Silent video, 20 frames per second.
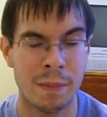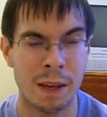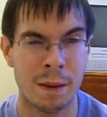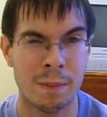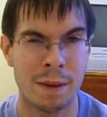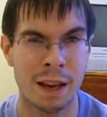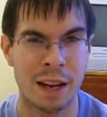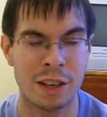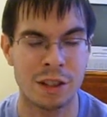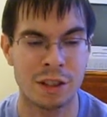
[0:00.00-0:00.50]

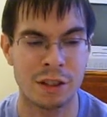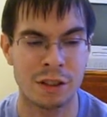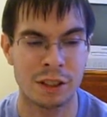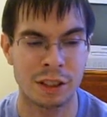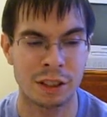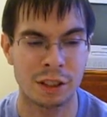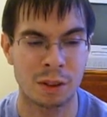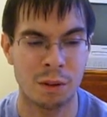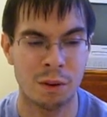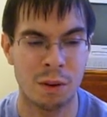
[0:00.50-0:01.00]
Maybe I should
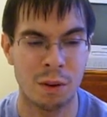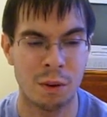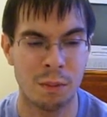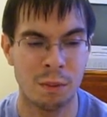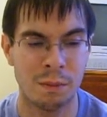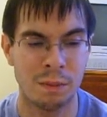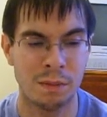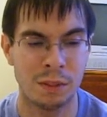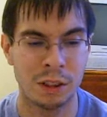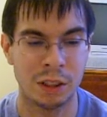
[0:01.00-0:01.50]
just go
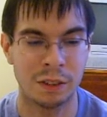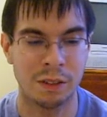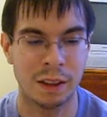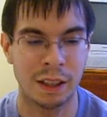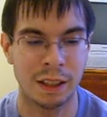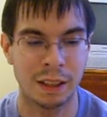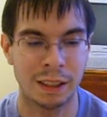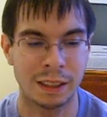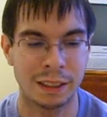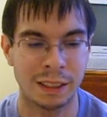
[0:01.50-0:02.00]
home, she
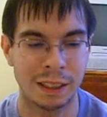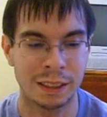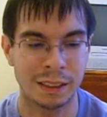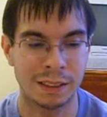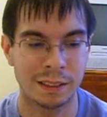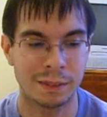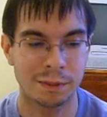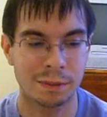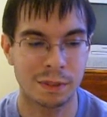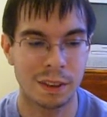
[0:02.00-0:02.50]
finally says.
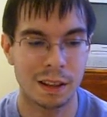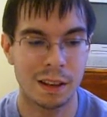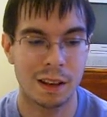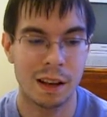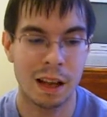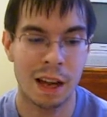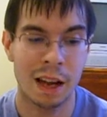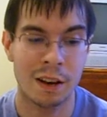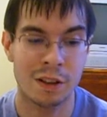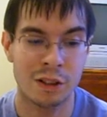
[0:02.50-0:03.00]

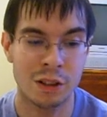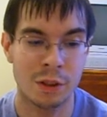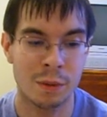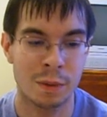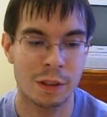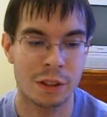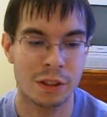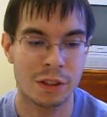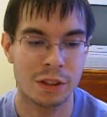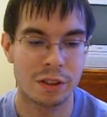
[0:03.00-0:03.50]
As you
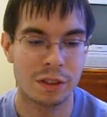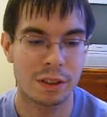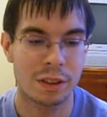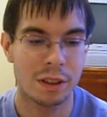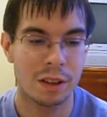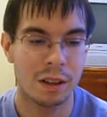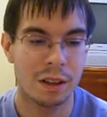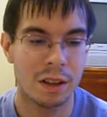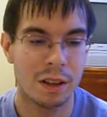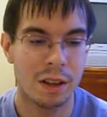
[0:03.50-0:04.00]
wish.
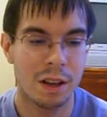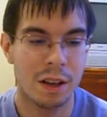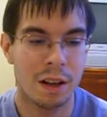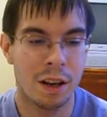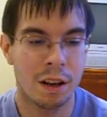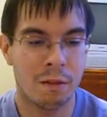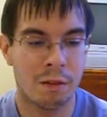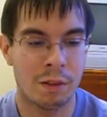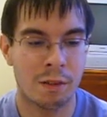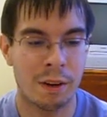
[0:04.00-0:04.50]

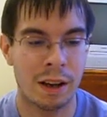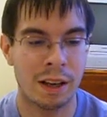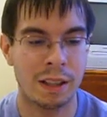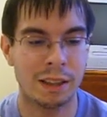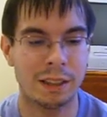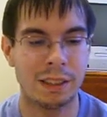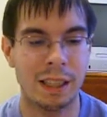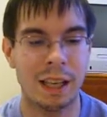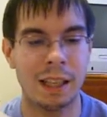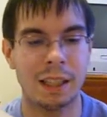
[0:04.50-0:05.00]
We ride
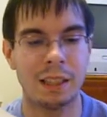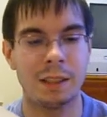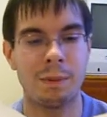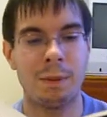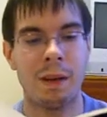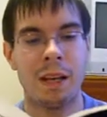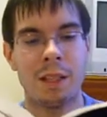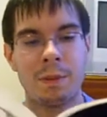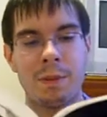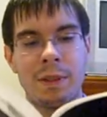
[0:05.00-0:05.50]
in silence,
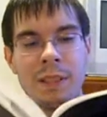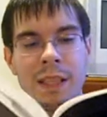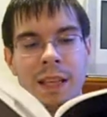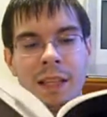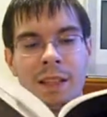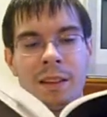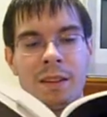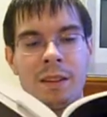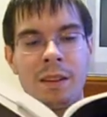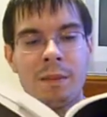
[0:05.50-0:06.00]
but as
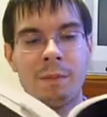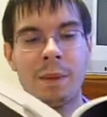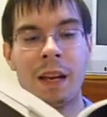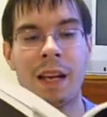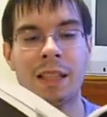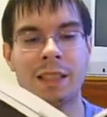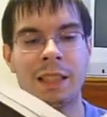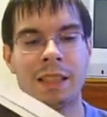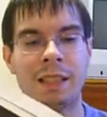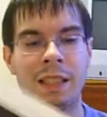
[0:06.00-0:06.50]

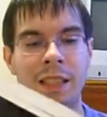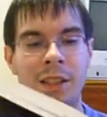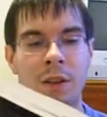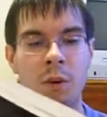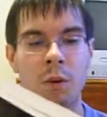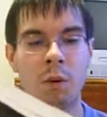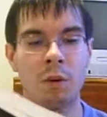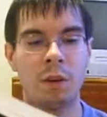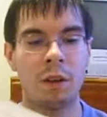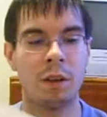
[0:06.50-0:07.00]
I take
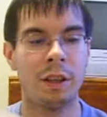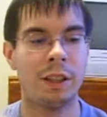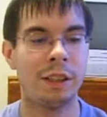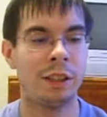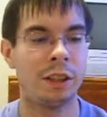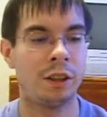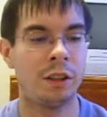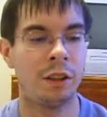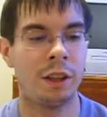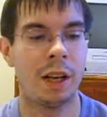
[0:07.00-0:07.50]
the corner
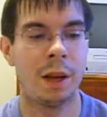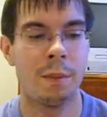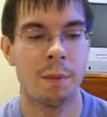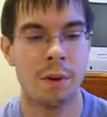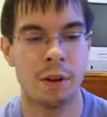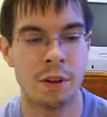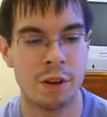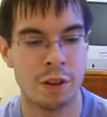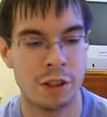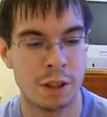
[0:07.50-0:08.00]
into her
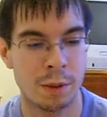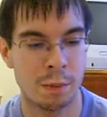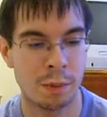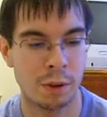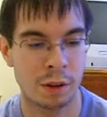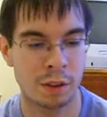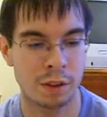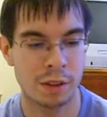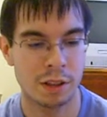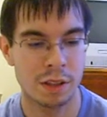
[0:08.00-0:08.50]
neighborhood, she
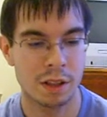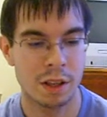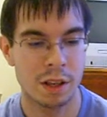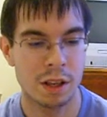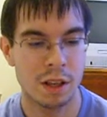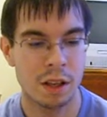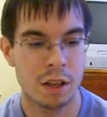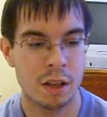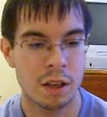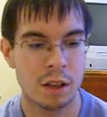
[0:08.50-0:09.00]
blurts,
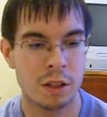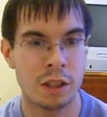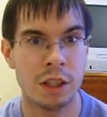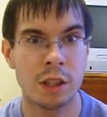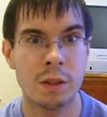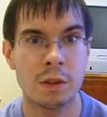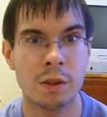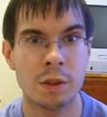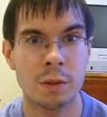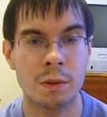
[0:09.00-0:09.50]

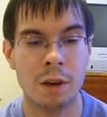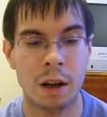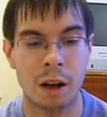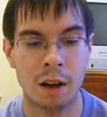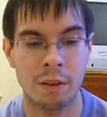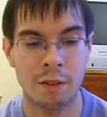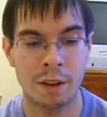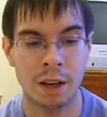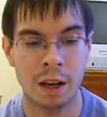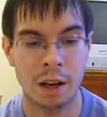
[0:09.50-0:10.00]
Do you do
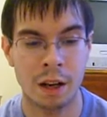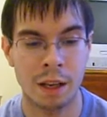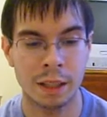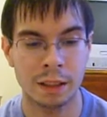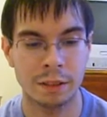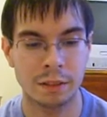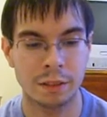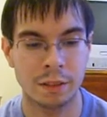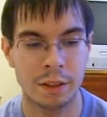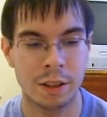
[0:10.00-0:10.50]
coffee
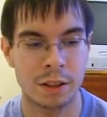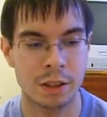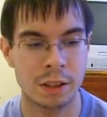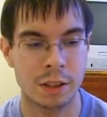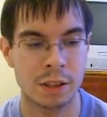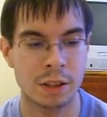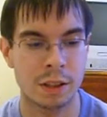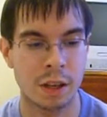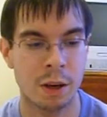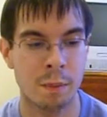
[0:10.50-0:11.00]
hot?
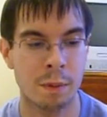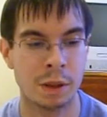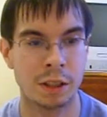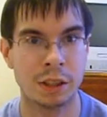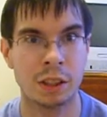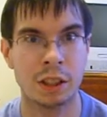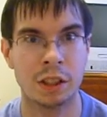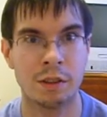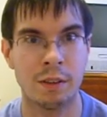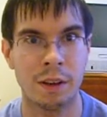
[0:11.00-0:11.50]
There's a
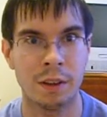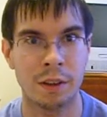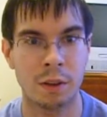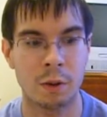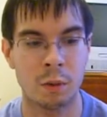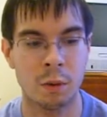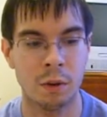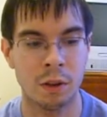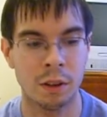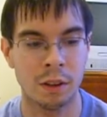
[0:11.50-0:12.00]
Starbucks just around
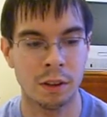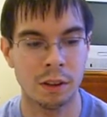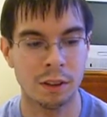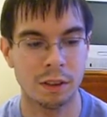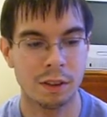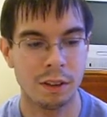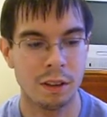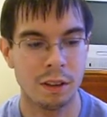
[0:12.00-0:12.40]
the corner.